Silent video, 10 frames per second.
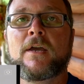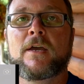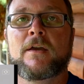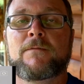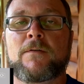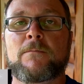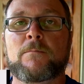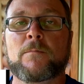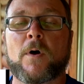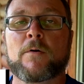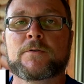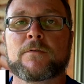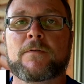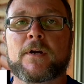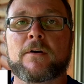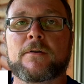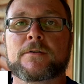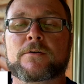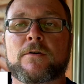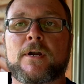if you hold your finger on the
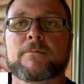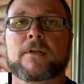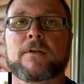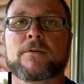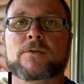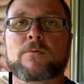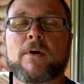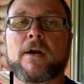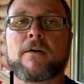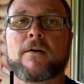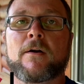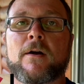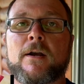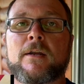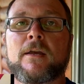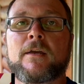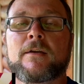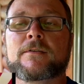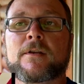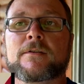screen with a little square, all right,
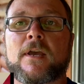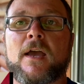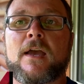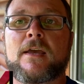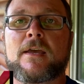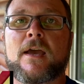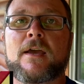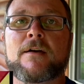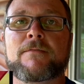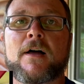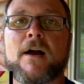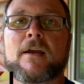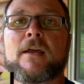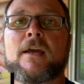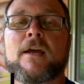it's going to say AEAF lock.